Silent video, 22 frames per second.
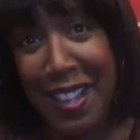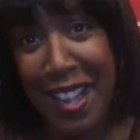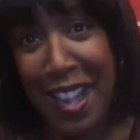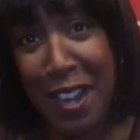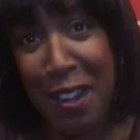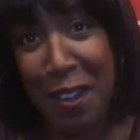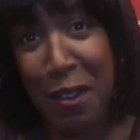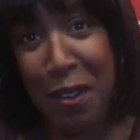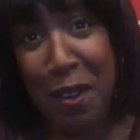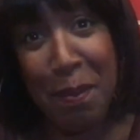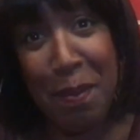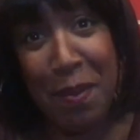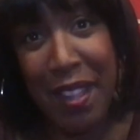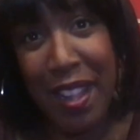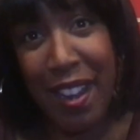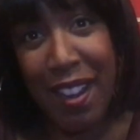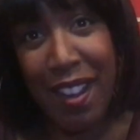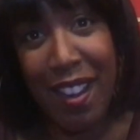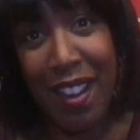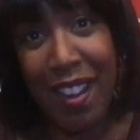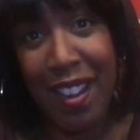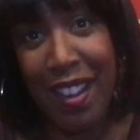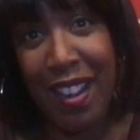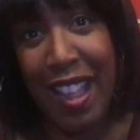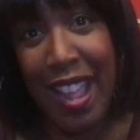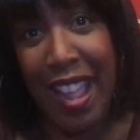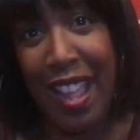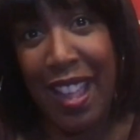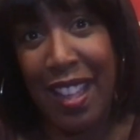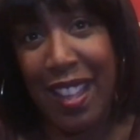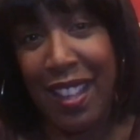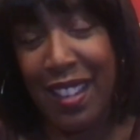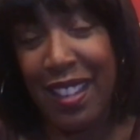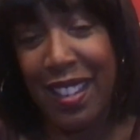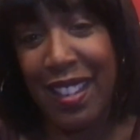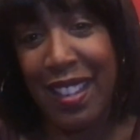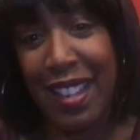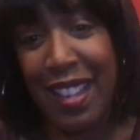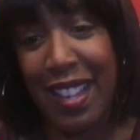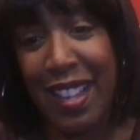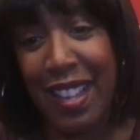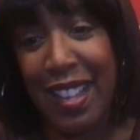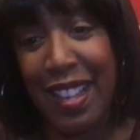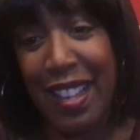I grew up there and
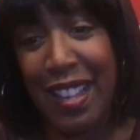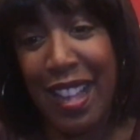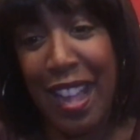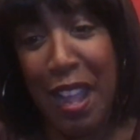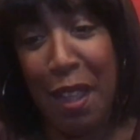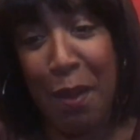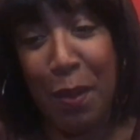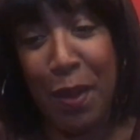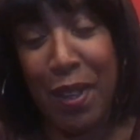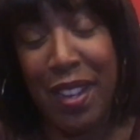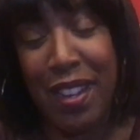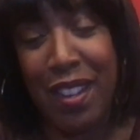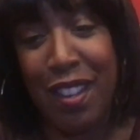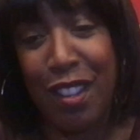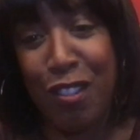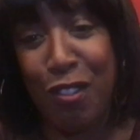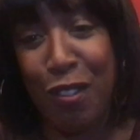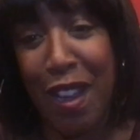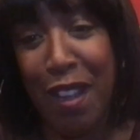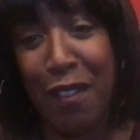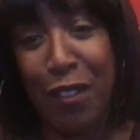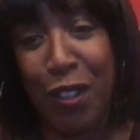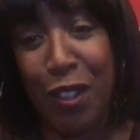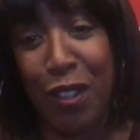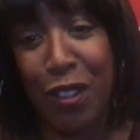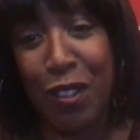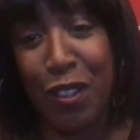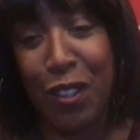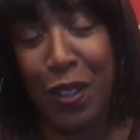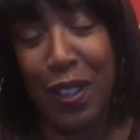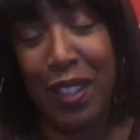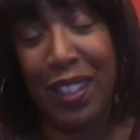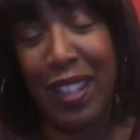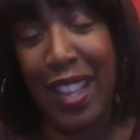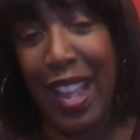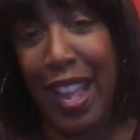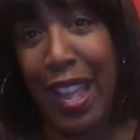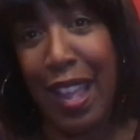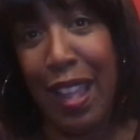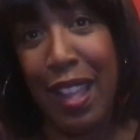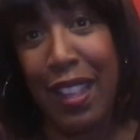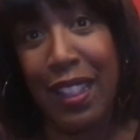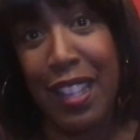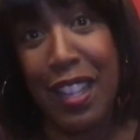uh, I would travel to
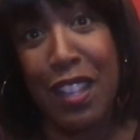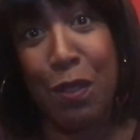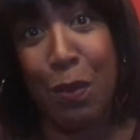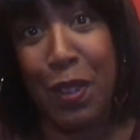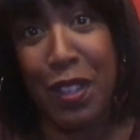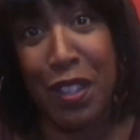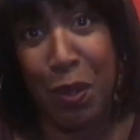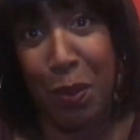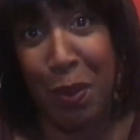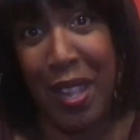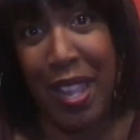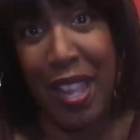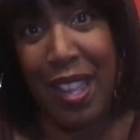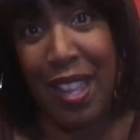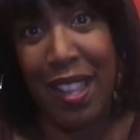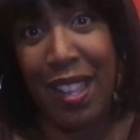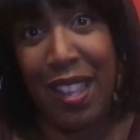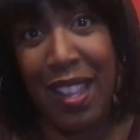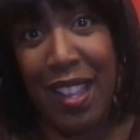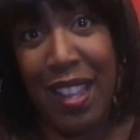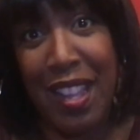LA at least once a week